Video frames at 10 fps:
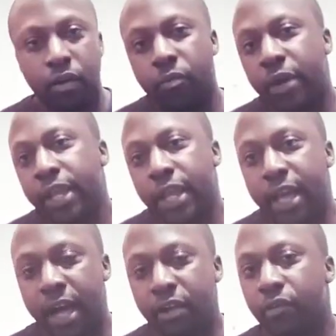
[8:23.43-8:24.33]
when they get
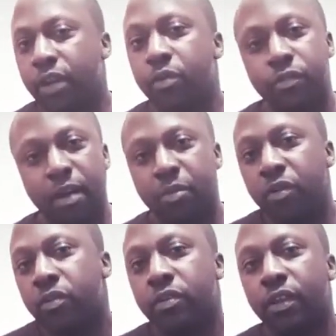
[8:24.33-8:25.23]
angry, they'll summon
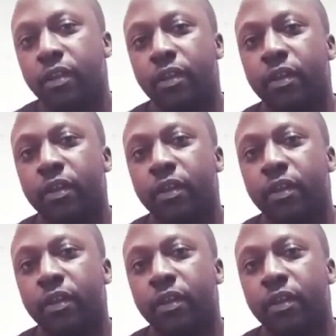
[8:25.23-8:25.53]
Odin.